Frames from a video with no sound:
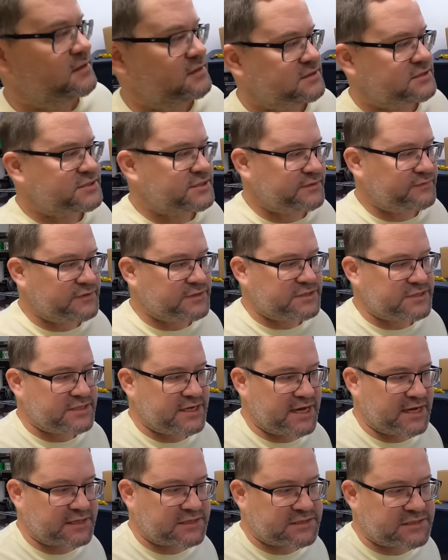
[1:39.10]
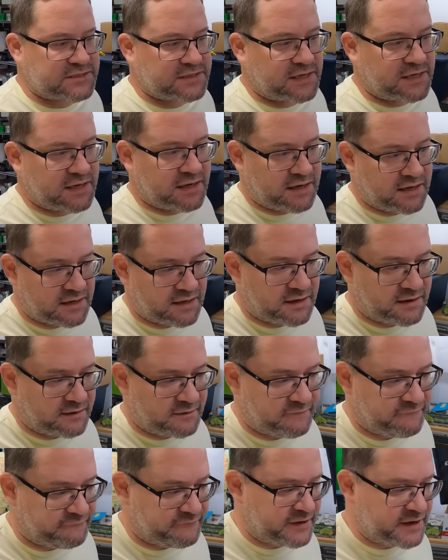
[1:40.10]
Let's see what's next.
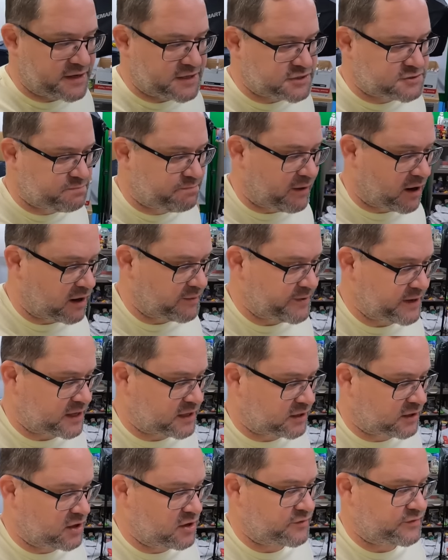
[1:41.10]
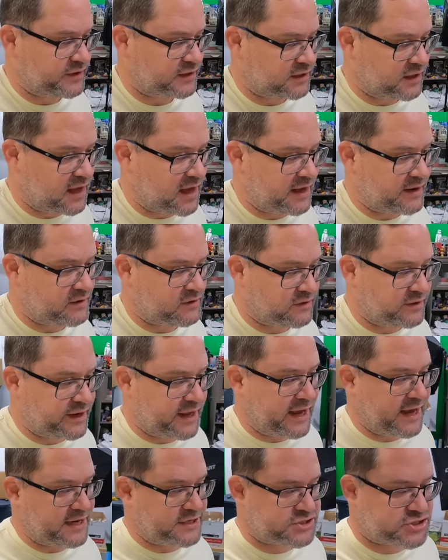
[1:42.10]
Uh, vintage Barbie clothing lot on
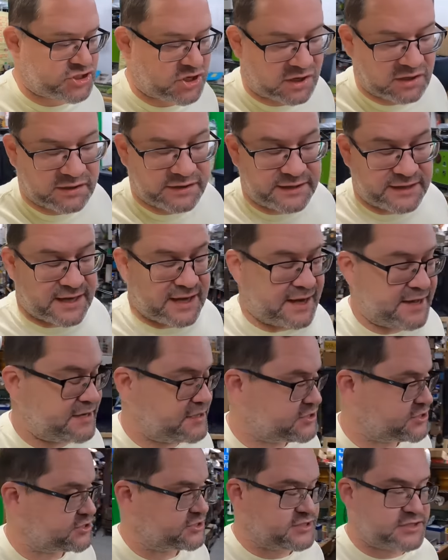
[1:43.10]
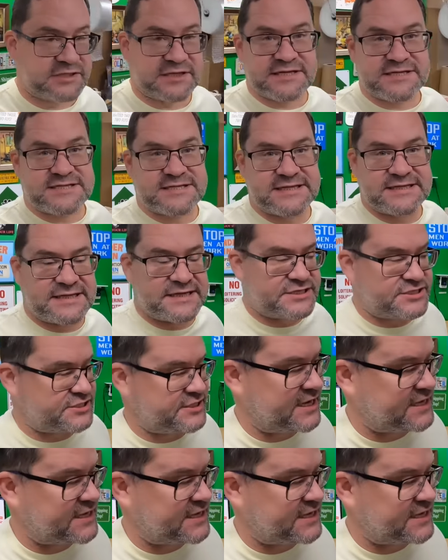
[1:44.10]
8 Charlie. Candace just listed this